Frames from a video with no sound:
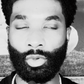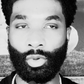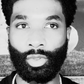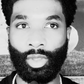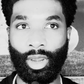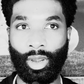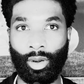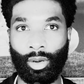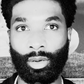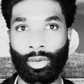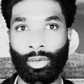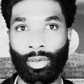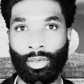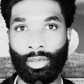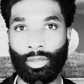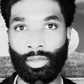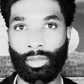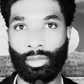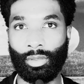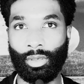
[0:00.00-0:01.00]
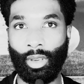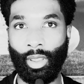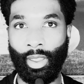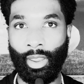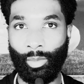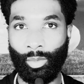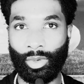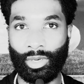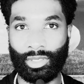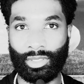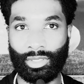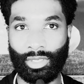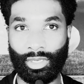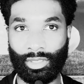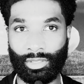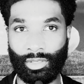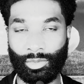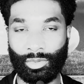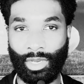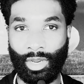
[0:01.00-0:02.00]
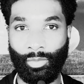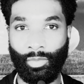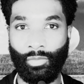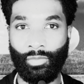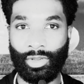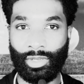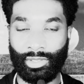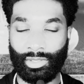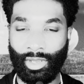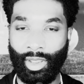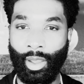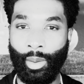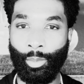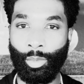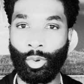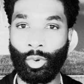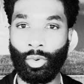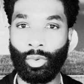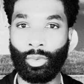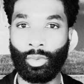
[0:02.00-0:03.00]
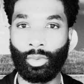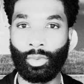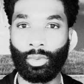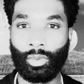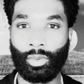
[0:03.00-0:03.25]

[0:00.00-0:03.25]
that are able to set some type of example.